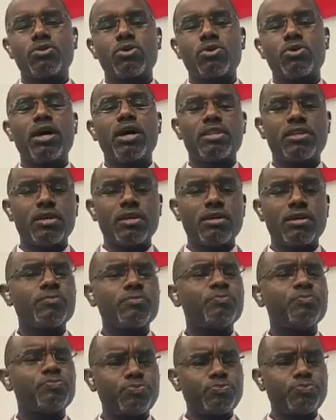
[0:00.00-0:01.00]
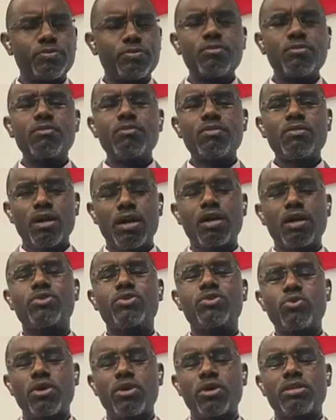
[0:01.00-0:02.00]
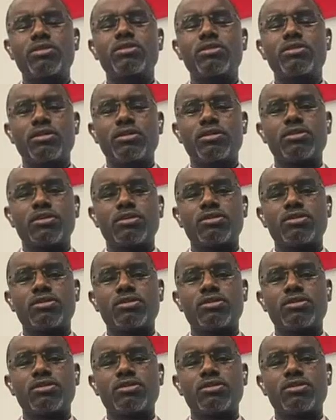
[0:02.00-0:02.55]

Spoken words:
Yes. So I think 2 cuts,